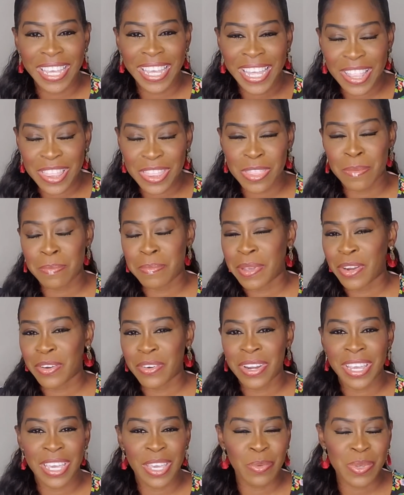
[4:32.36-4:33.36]
in the
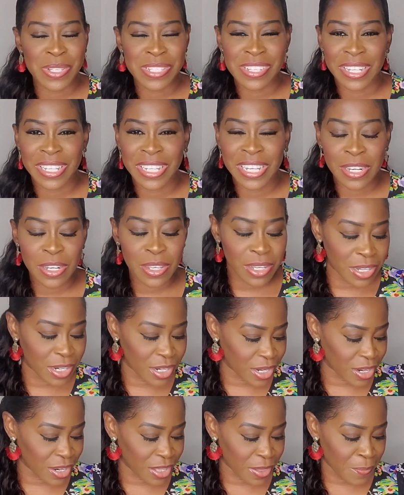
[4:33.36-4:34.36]
mirror. It was a little
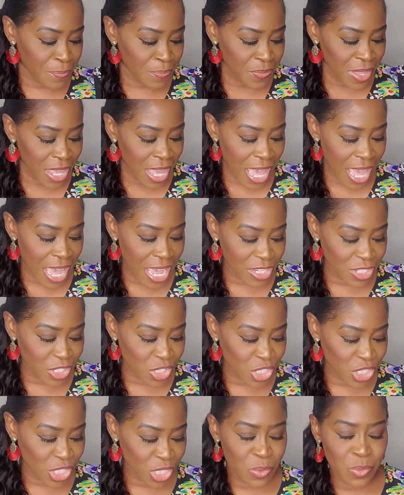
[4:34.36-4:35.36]
girl and
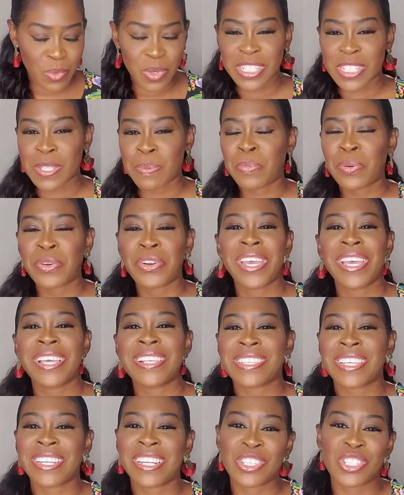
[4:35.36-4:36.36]
she was
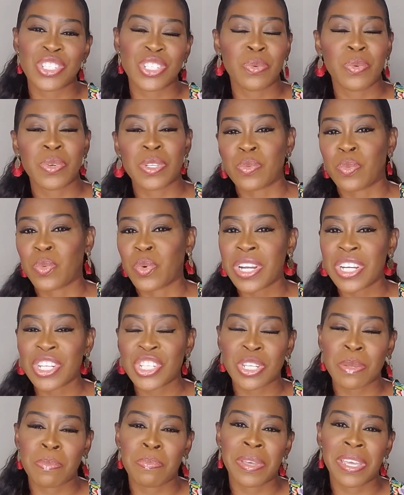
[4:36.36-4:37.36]
praising and she was
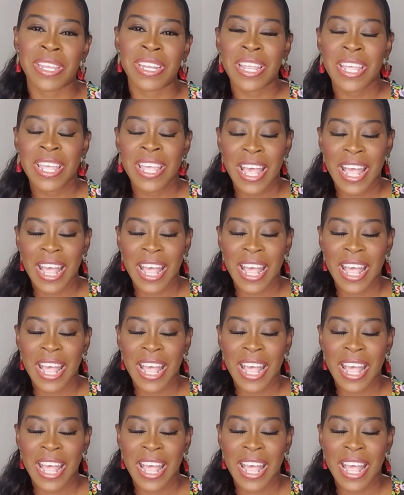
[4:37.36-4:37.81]
worshiping.